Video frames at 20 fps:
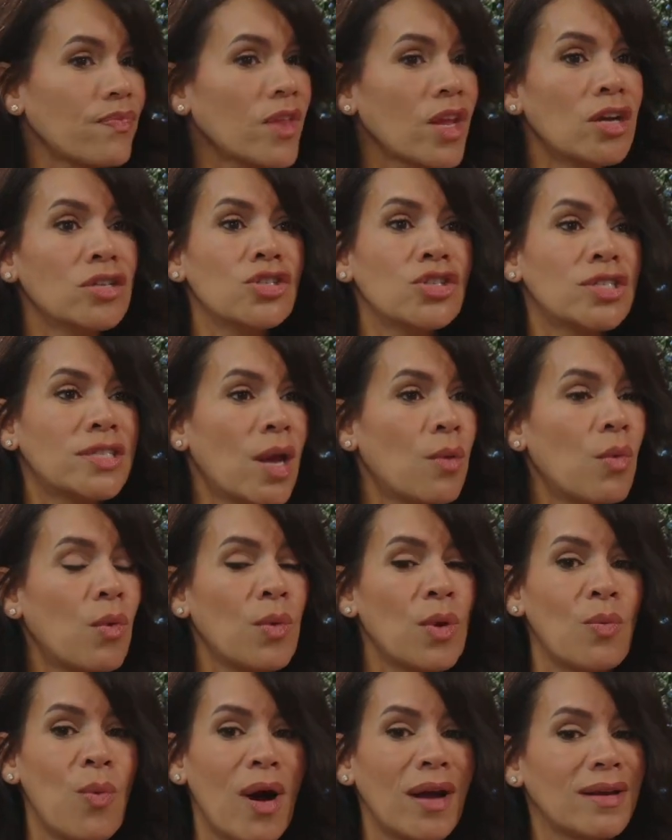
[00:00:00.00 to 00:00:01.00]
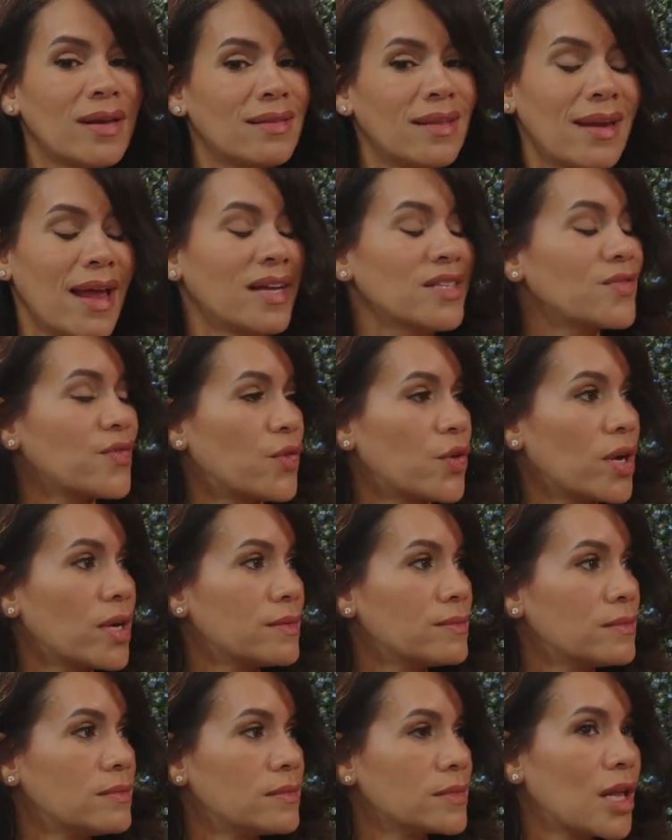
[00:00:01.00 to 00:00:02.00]
understand what we want, and then ask for it.
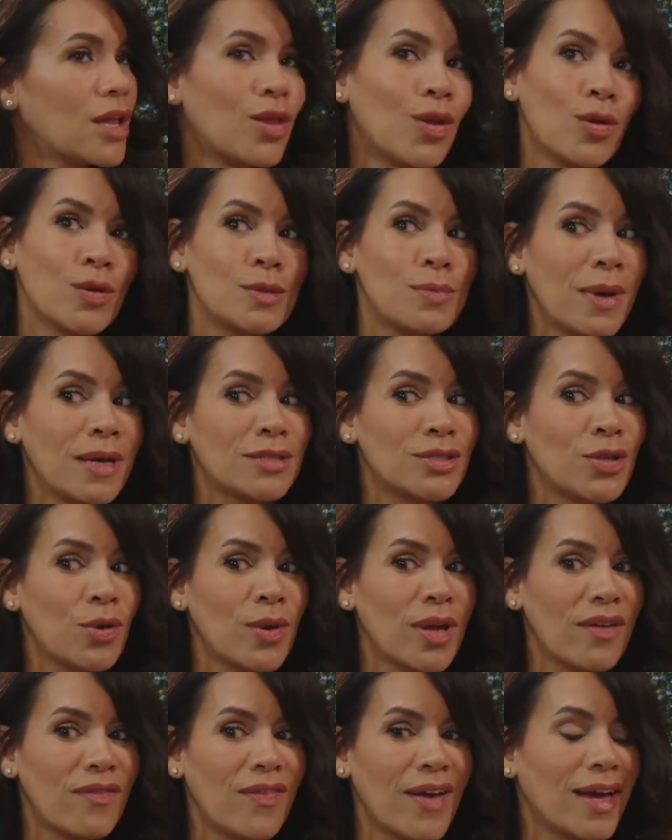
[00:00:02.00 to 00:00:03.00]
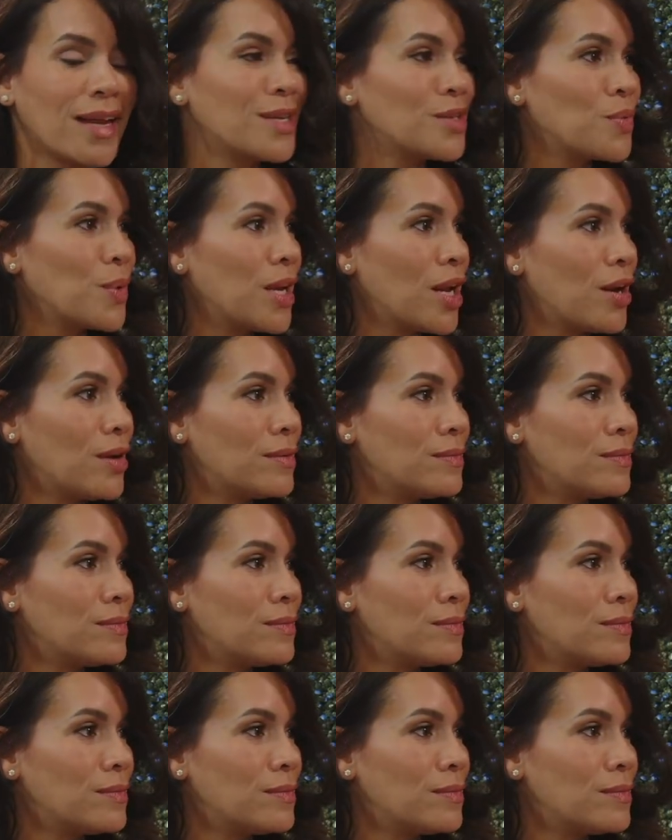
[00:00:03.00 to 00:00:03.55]
Closed mouths don't get fed, as we know.